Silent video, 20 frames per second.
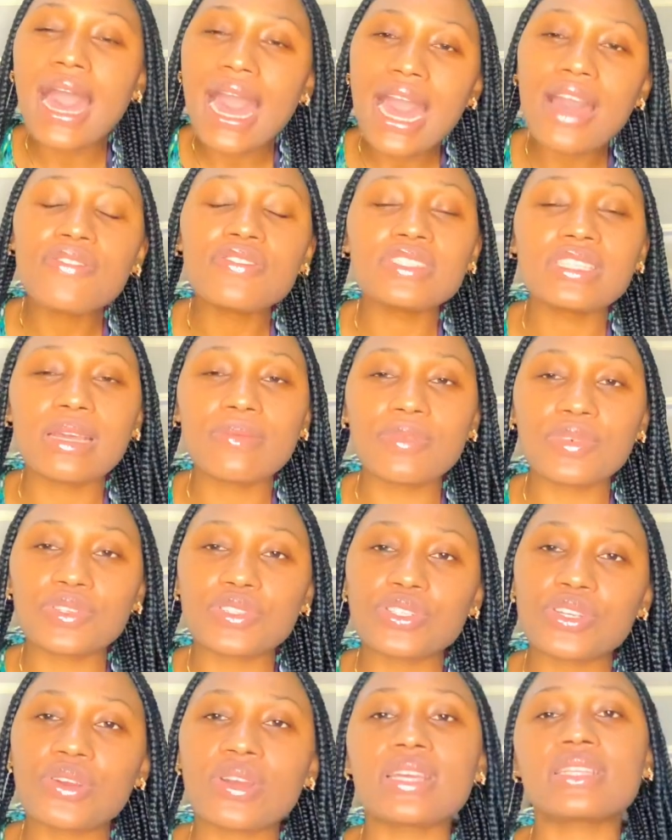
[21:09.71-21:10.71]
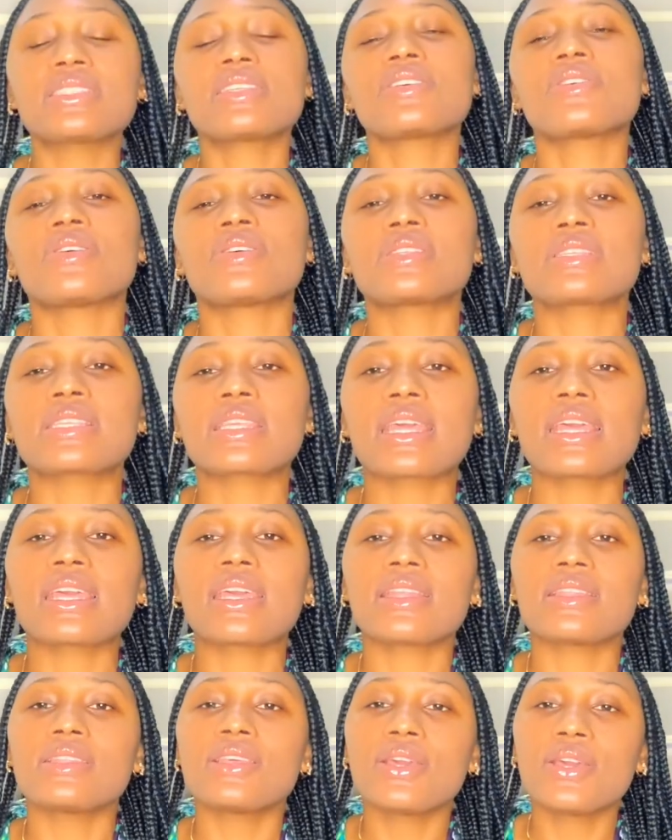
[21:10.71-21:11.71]
After moisturizing your
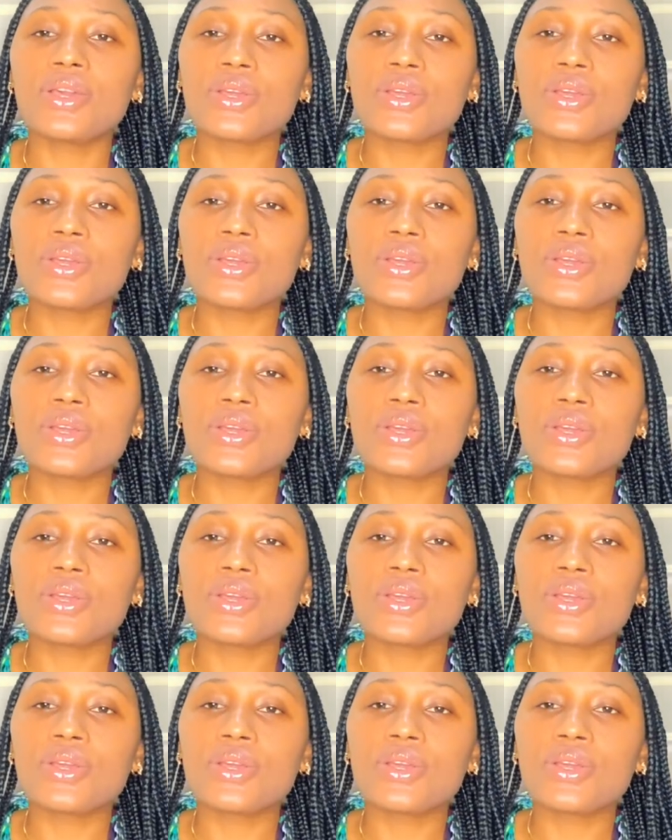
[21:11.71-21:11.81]
skin,